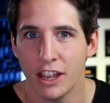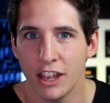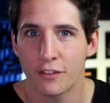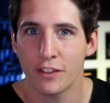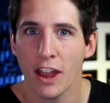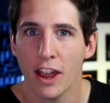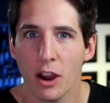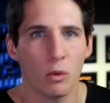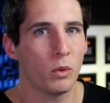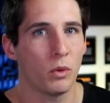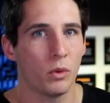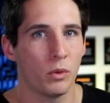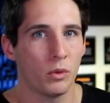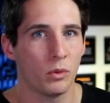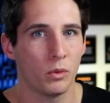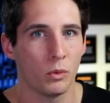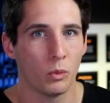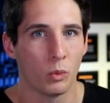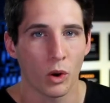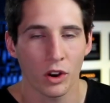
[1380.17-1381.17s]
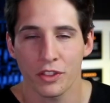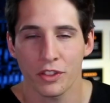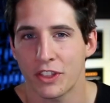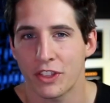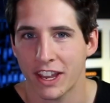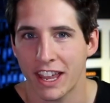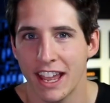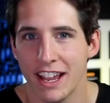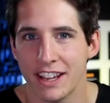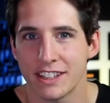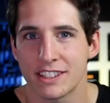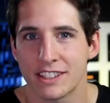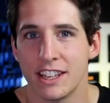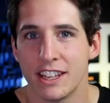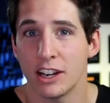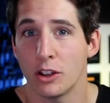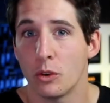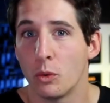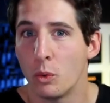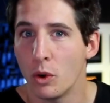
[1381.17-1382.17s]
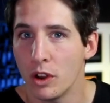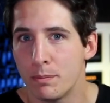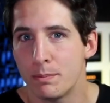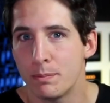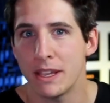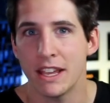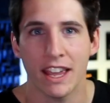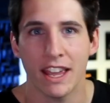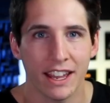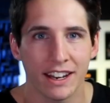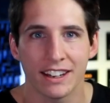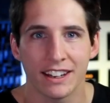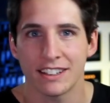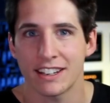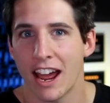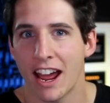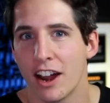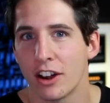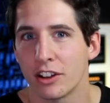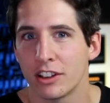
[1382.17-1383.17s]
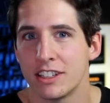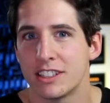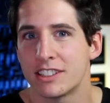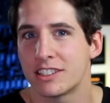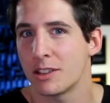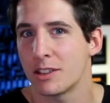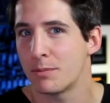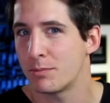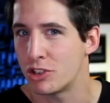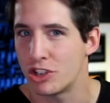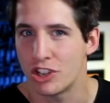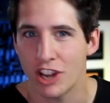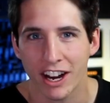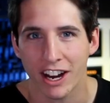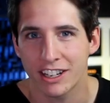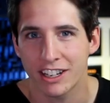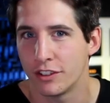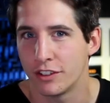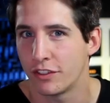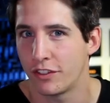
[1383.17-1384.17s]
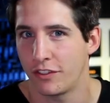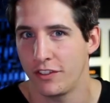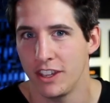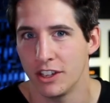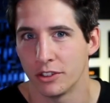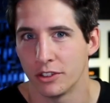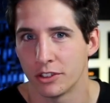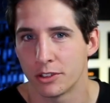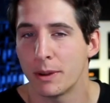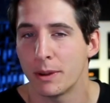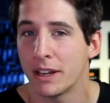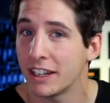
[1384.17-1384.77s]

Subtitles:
If that weren't the case, then it would be an entirely subjective field.